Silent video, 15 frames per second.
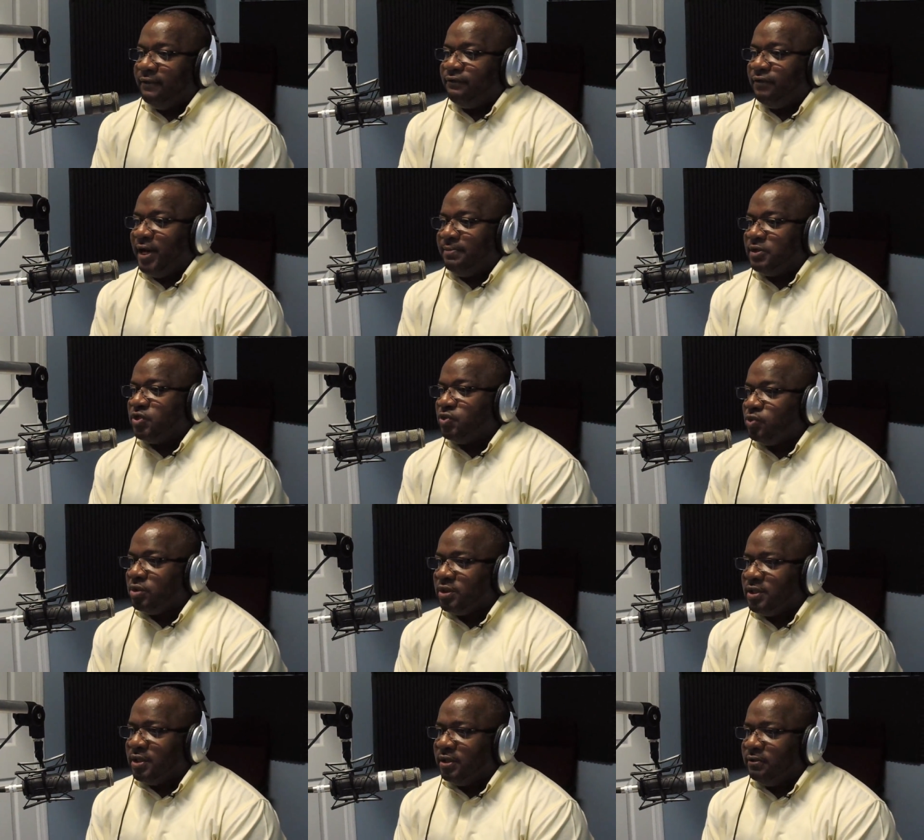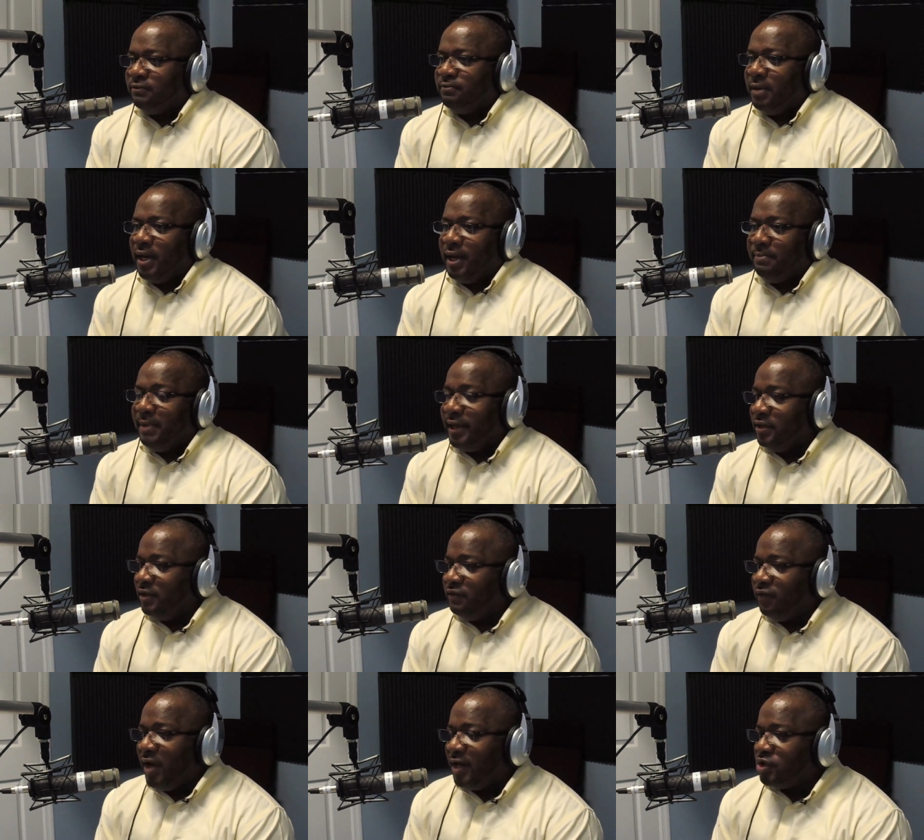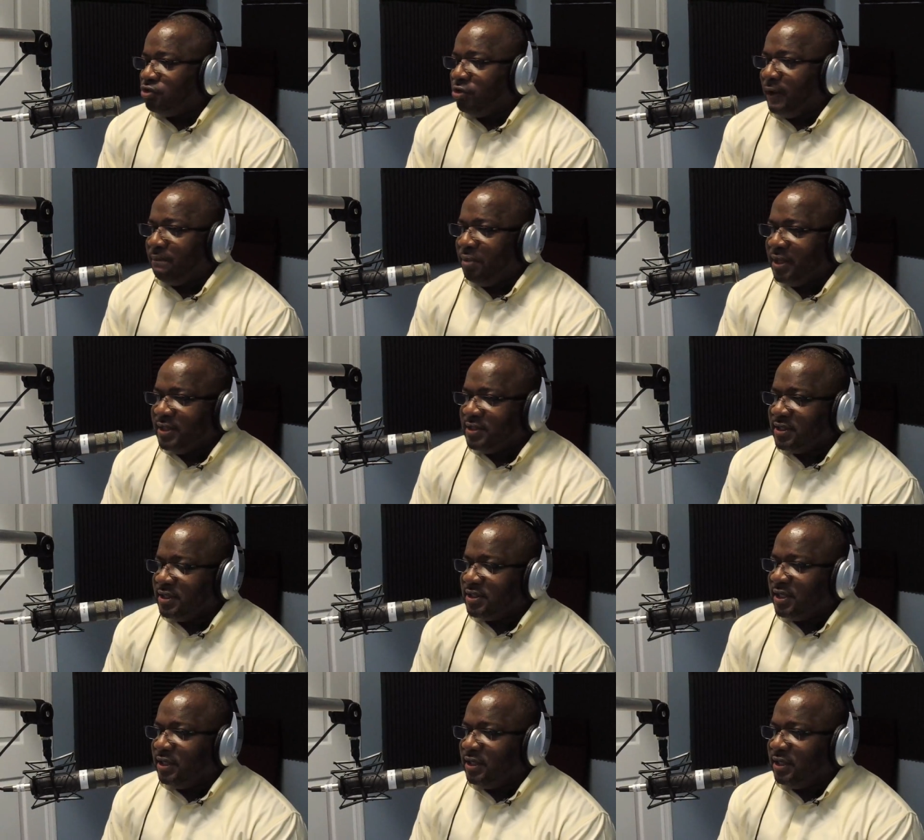pharmaceutical uh, manufacturing places